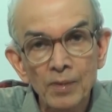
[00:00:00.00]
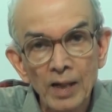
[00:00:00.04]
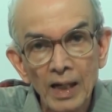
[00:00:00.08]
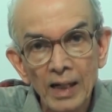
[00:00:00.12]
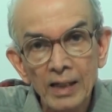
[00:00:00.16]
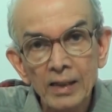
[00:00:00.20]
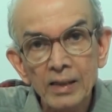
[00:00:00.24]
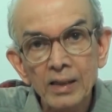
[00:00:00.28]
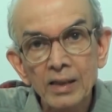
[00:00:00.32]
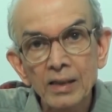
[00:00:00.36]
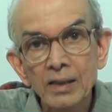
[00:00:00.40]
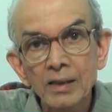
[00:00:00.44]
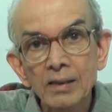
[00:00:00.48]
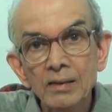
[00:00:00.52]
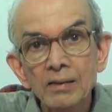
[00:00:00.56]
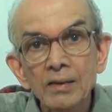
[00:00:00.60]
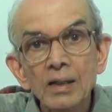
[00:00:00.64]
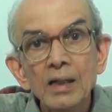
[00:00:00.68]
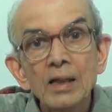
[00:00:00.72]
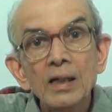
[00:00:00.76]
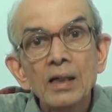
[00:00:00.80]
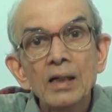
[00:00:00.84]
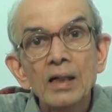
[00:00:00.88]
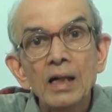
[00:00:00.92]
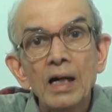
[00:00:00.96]

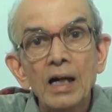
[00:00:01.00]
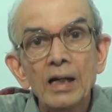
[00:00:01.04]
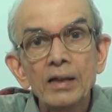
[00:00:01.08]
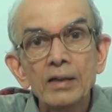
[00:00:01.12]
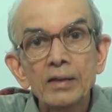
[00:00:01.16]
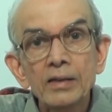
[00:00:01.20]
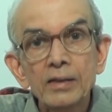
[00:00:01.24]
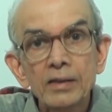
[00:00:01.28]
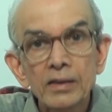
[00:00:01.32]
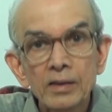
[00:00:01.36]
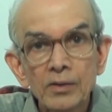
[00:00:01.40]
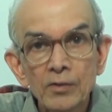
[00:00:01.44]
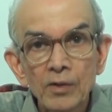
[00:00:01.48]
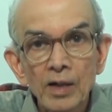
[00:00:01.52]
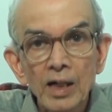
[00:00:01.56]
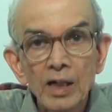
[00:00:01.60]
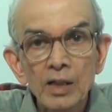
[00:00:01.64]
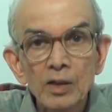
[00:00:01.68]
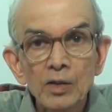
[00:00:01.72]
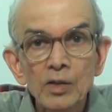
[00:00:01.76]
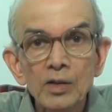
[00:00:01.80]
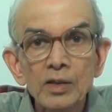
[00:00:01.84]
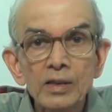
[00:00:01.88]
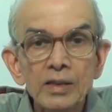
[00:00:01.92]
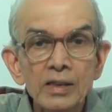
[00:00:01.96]
practice and its
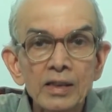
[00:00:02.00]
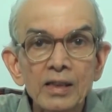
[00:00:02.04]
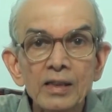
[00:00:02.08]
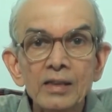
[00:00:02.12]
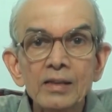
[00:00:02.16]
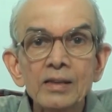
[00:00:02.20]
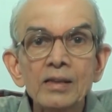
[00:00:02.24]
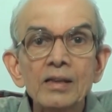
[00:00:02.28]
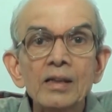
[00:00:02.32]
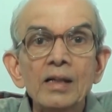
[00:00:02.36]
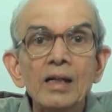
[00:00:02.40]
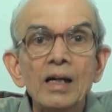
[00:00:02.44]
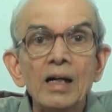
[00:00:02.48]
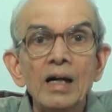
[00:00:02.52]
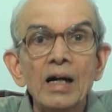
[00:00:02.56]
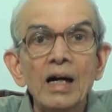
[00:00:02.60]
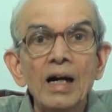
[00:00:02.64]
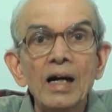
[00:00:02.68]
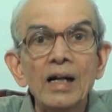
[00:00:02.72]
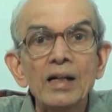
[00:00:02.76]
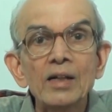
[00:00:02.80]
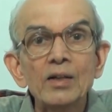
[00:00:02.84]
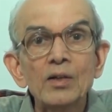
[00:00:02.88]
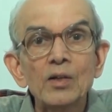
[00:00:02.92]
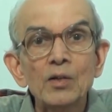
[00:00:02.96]
evaluation
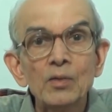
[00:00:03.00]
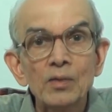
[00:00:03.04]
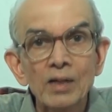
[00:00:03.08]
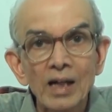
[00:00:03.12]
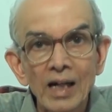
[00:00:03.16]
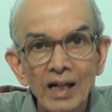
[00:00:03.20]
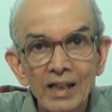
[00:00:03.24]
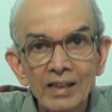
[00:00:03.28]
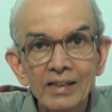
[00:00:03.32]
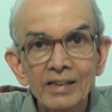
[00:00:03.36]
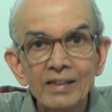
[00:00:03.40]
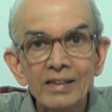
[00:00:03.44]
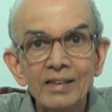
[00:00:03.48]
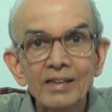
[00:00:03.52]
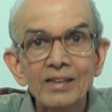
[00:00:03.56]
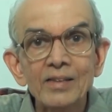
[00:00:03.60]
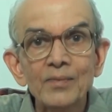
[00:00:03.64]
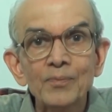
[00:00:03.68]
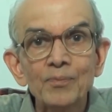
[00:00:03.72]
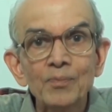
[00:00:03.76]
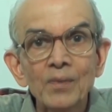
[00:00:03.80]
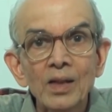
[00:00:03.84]
and totality.